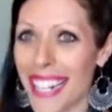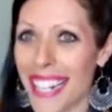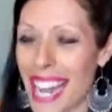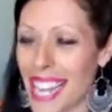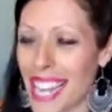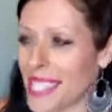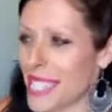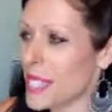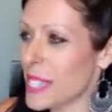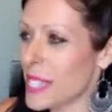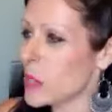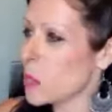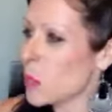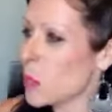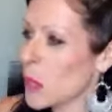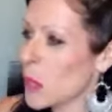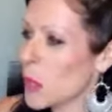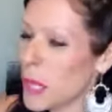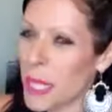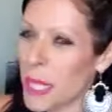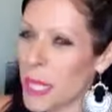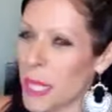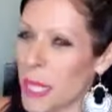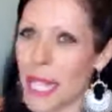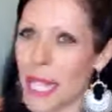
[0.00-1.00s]
as he's
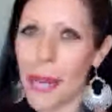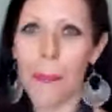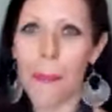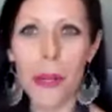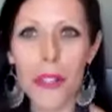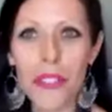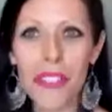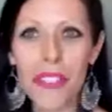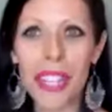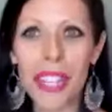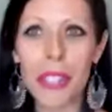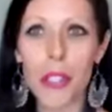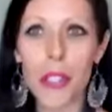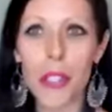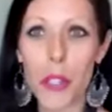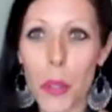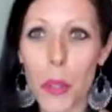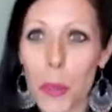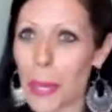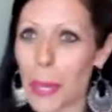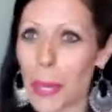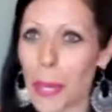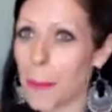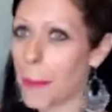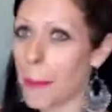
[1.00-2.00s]
working, moving,
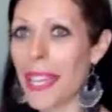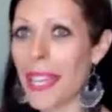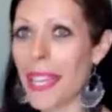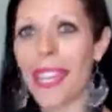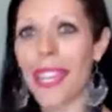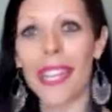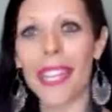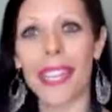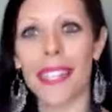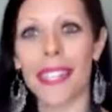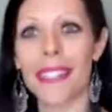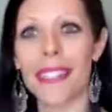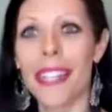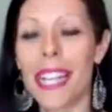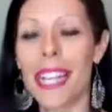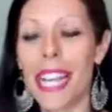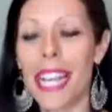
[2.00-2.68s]
doing, being,